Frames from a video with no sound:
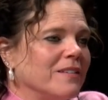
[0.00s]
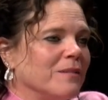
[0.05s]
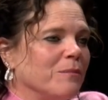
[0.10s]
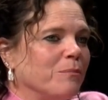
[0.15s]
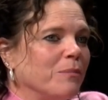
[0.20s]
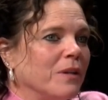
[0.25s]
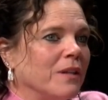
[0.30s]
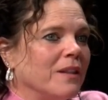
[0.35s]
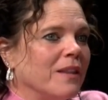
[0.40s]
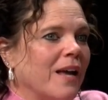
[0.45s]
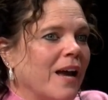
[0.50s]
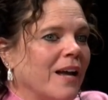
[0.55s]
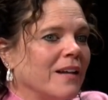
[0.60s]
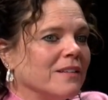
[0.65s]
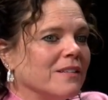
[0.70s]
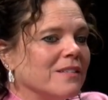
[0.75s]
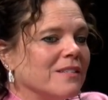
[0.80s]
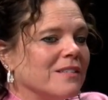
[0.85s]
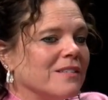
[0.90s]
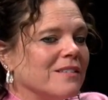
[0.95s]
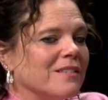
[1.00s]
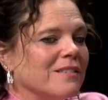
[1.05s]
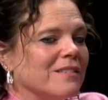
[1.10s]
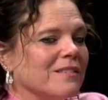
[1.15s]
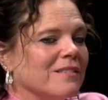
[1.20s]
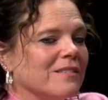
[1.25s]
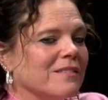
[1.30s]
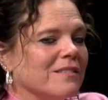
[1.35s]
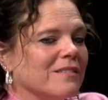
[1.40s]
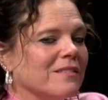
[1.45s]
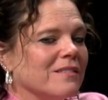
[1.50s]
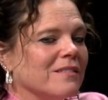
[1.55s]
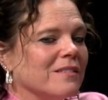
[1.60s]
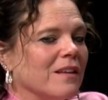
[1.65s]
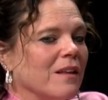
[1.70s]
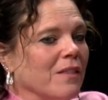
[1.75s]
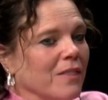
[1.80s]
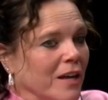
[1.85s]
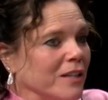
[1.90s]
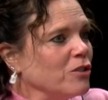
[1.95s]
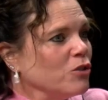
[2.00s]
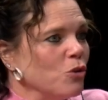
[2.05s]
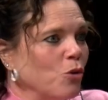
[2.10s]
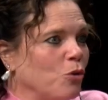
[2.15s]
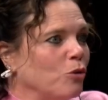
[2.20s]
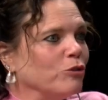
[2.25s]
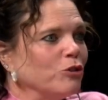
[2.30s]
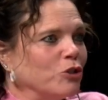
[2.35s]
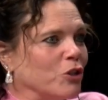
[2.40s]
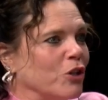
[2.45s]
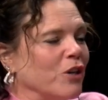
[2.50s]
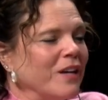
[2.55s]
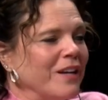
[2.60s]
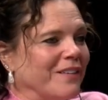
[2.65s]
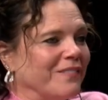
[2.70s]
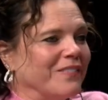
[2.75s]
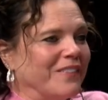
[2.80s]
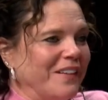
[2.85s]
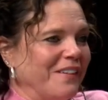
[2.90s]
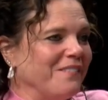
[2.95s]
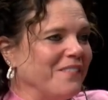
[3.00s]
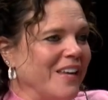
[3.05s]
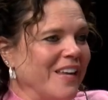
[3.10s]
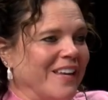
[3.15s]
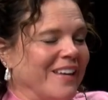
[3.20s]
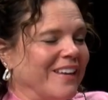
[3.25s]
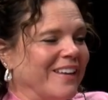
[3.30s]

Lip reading: But that's the whole journey of living.